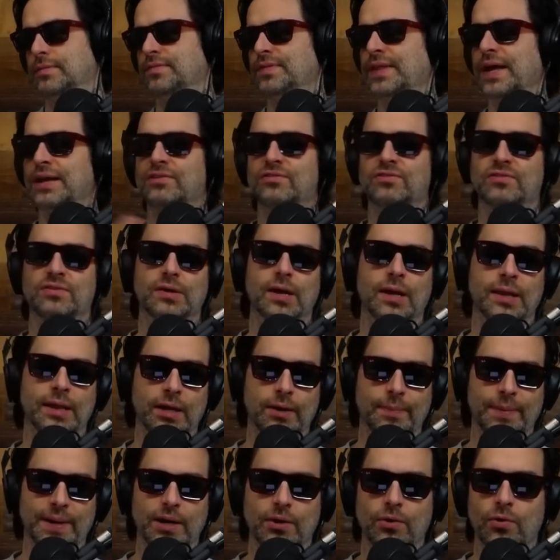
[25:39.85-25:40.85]
That's a
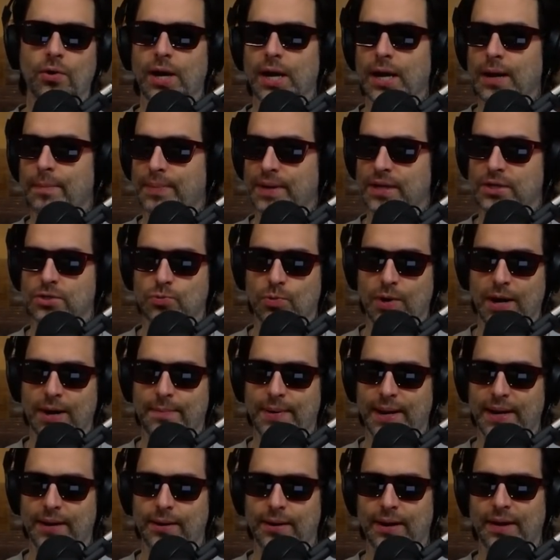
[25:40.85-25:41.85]
little bit annoying, but it's way
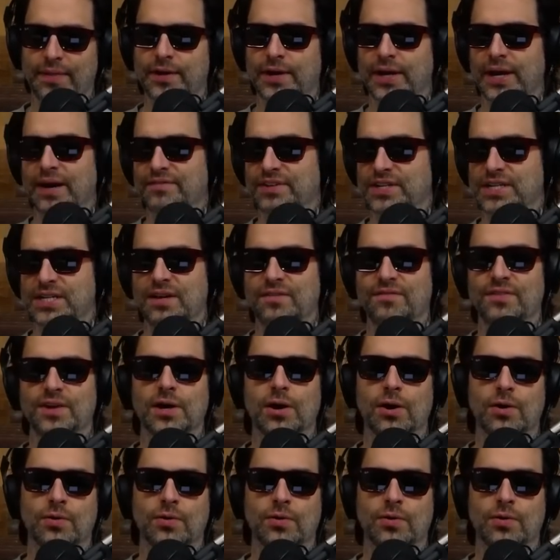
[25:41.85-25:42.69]
better. And they're going to have a TV.